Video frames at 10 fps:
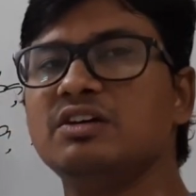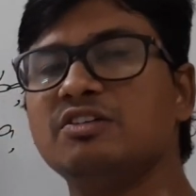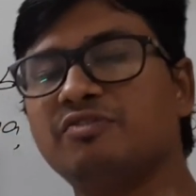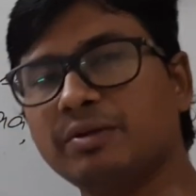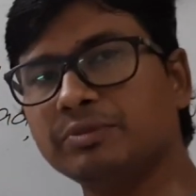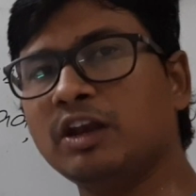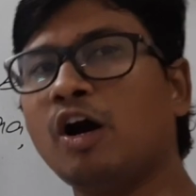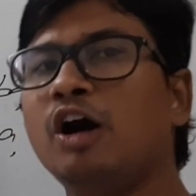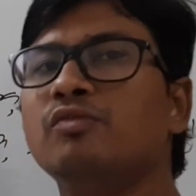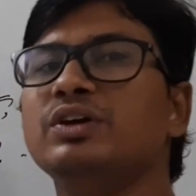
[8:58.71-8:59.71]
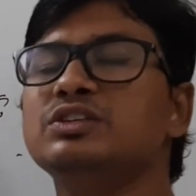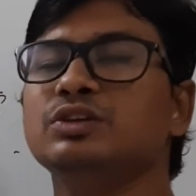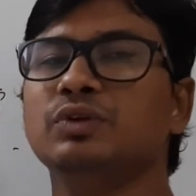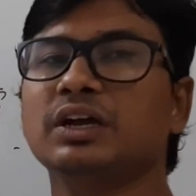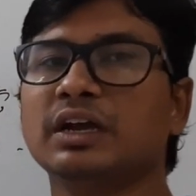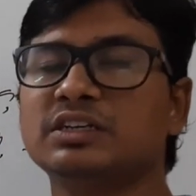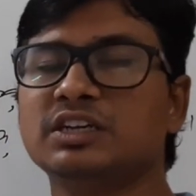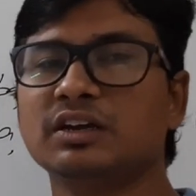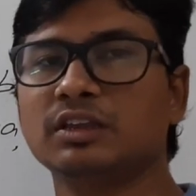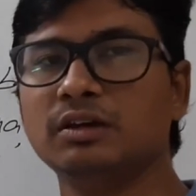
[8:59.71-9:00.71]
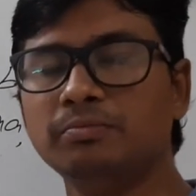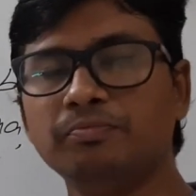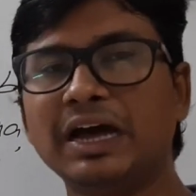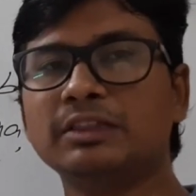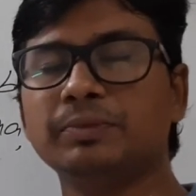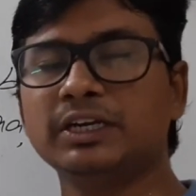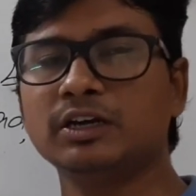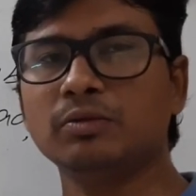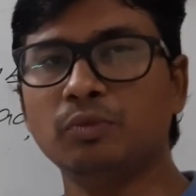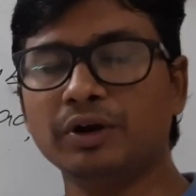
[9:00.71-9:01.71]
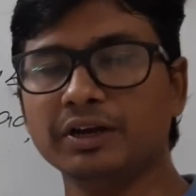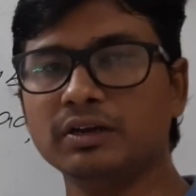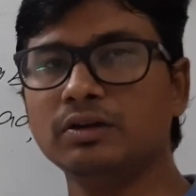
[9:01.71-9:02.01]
From the long ways, you will construct the mathematical model.